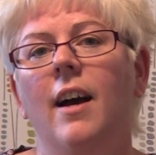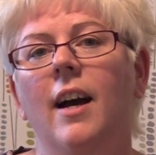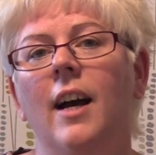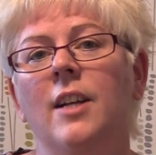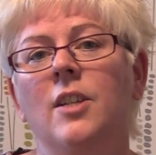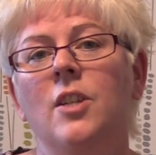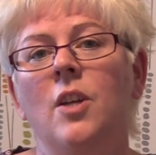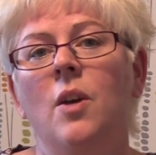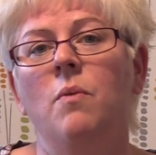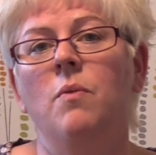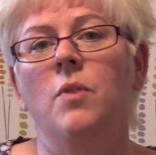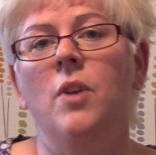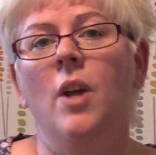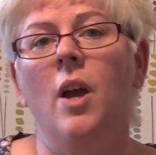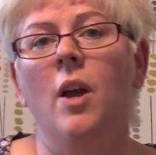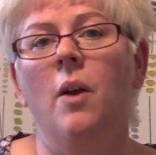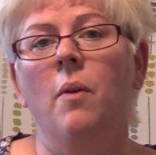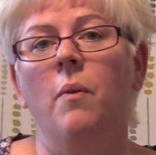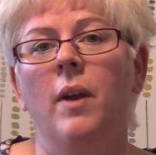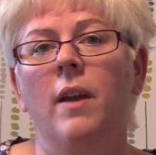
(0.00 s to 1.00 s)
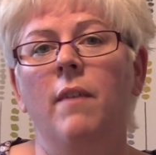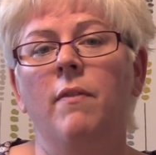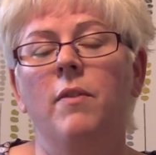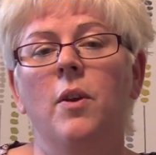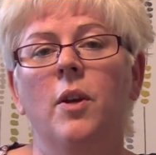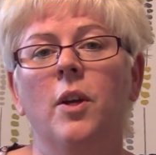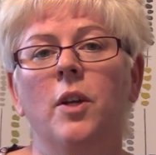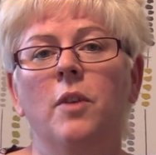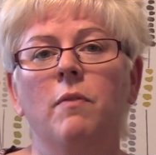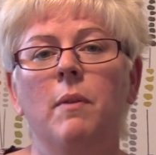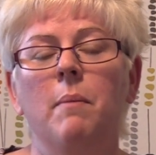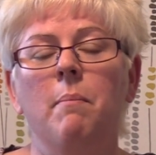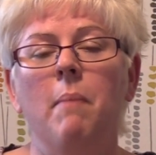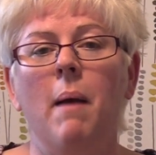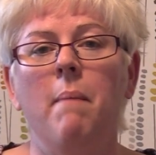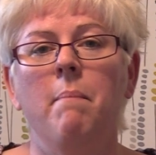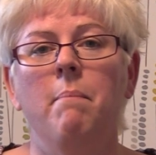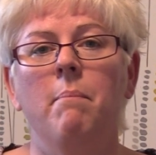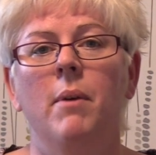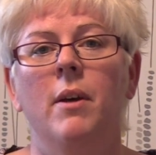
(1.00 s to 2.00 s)
I don't know if you can
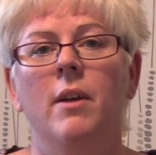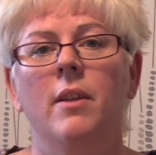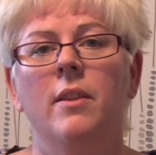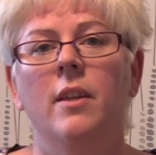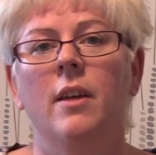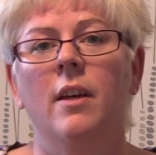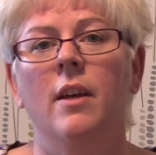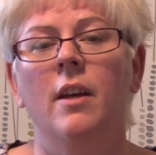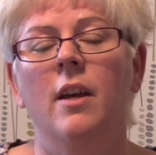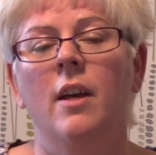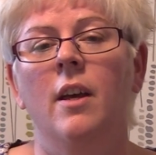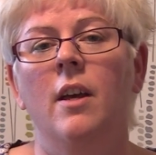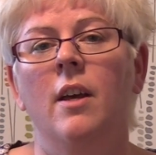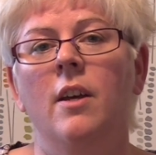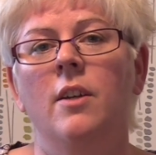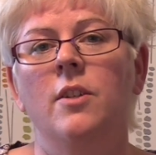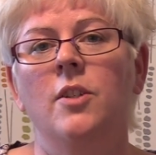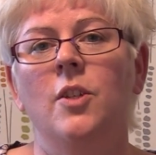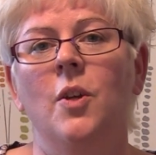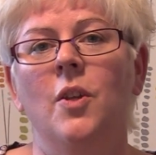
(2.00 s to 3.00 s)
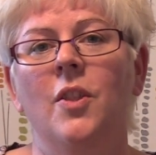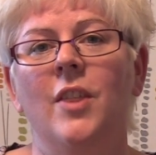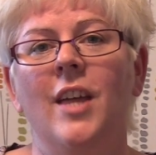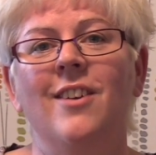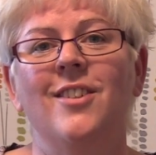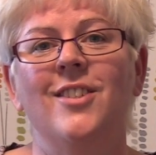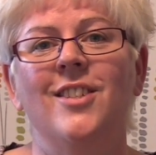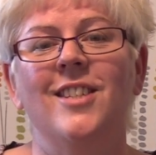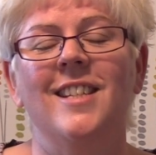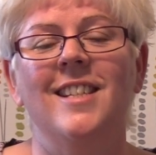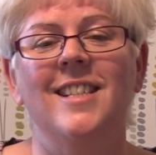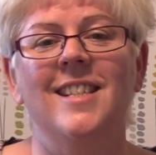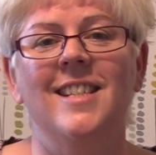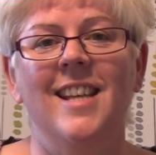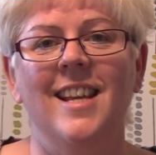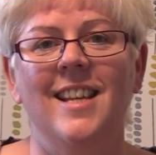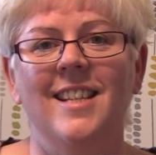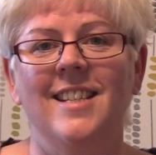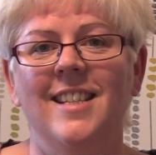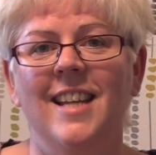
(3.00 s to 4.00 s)
remember the
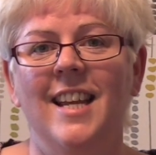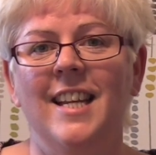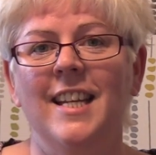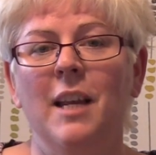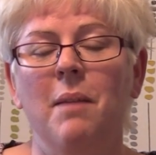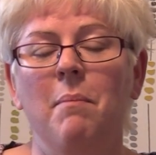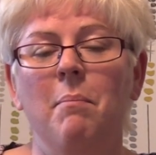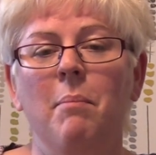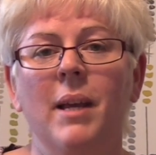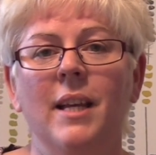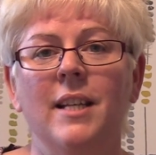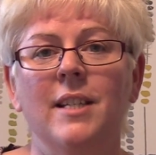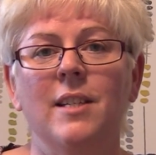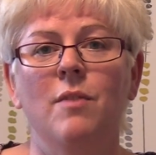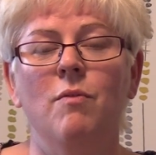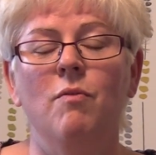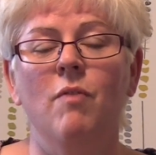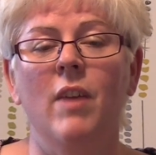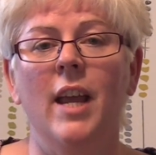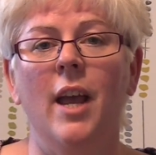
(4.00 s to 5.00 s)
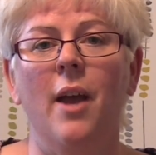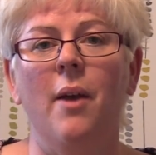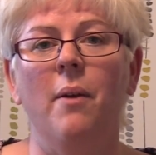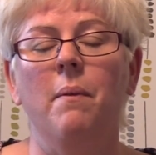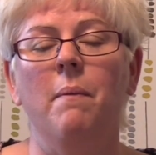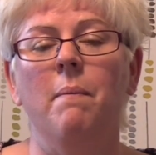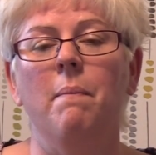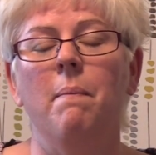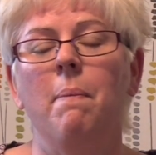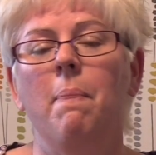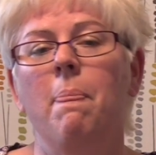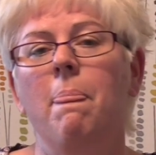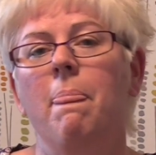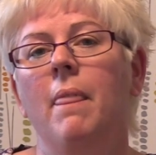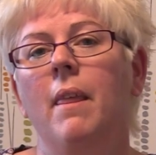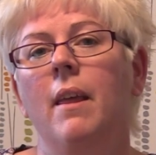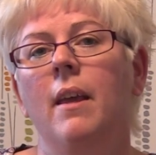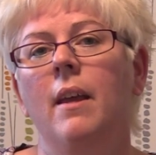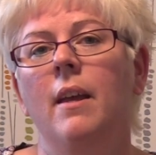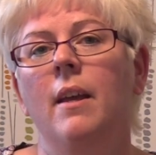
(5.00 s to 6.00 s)
2016 Olympics in Rio,
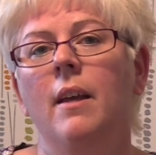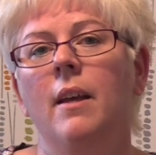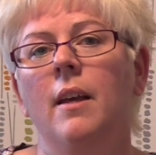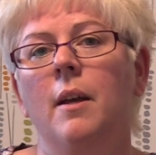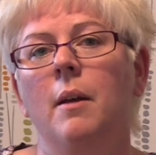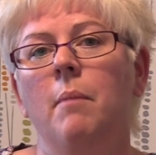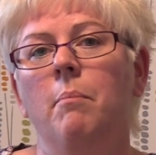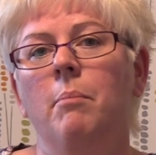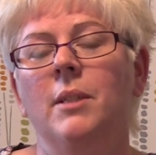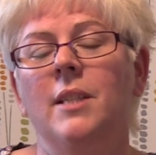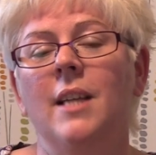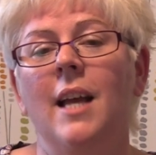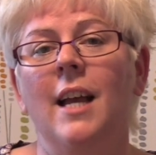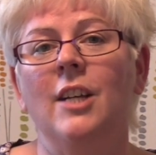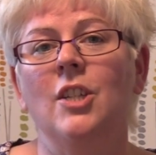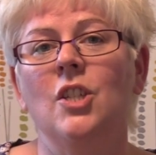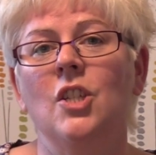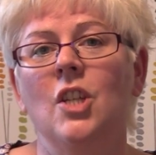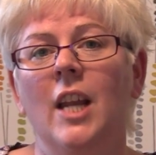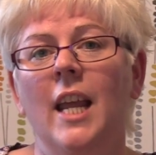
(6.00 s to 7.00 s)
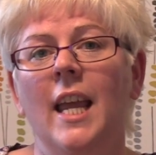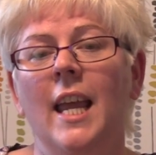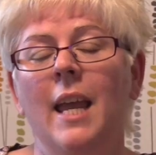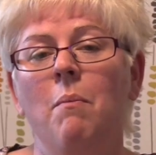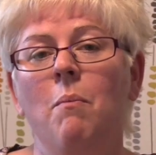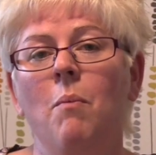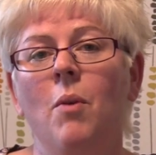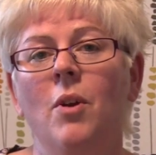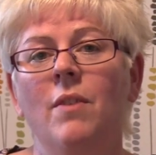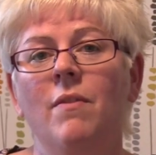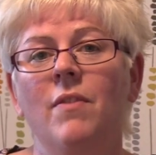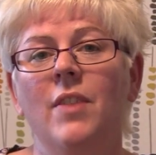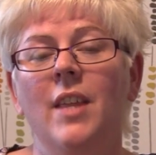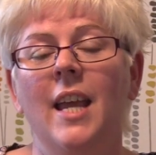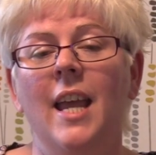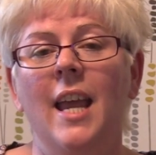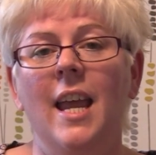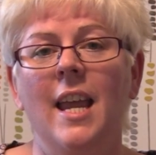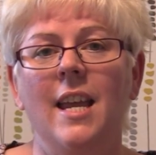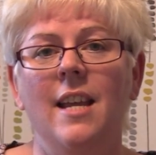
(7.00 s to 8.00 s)
but actually in one of the
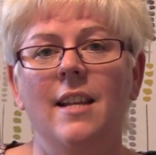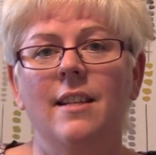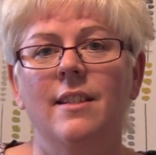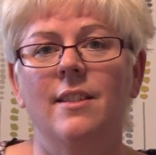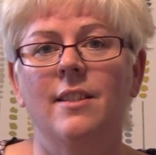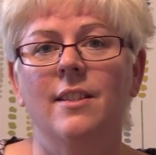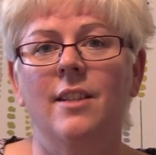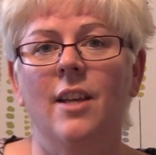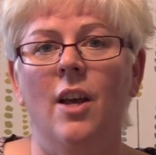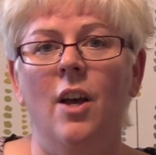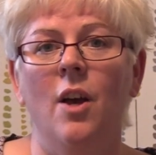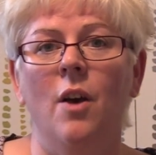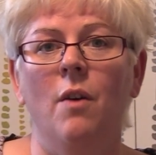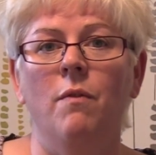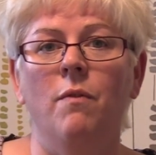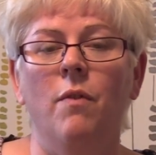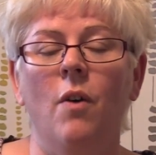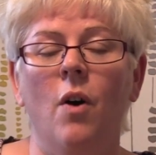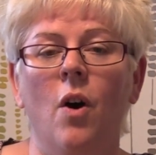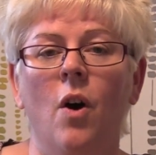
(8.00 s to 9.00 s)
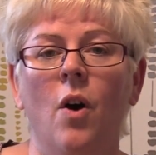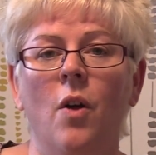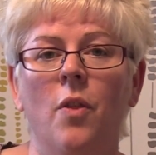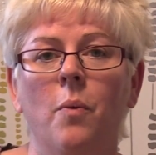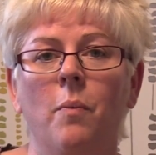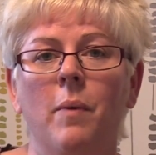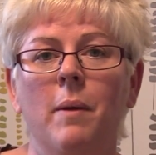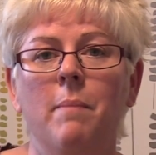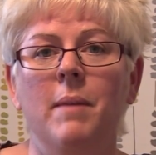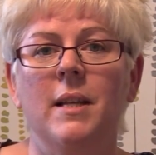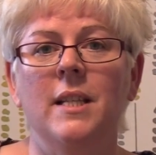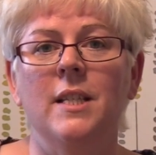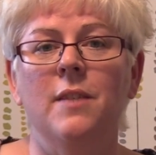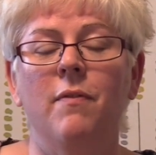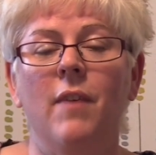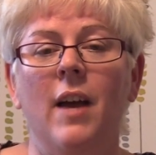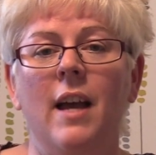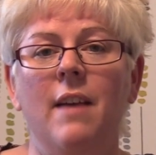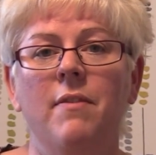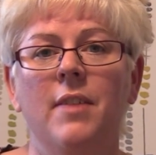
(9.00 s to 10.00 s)
heats for the women's
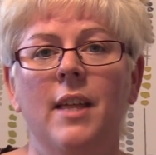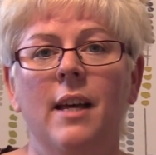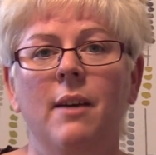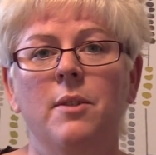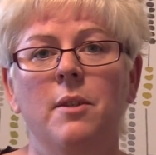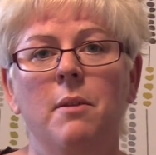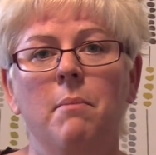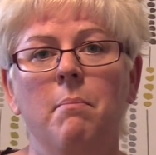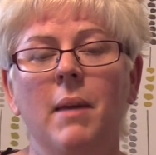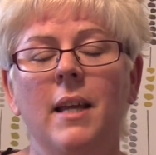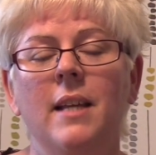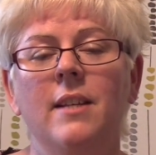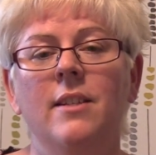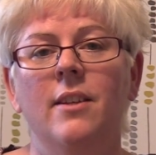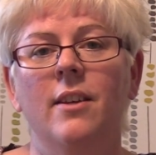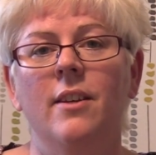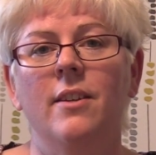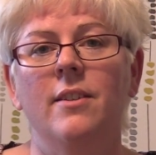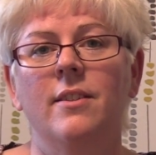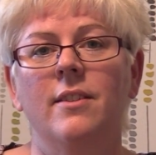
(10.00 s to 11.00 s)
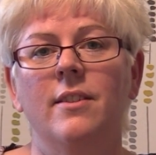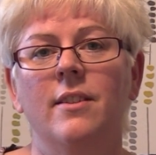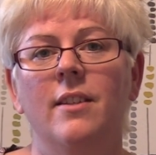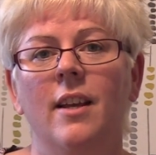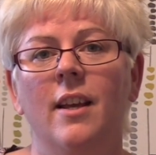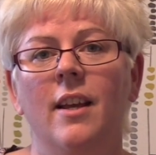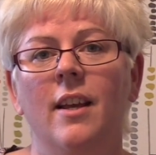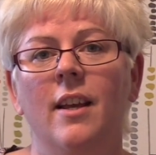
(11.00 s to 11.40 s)
5,000 metres,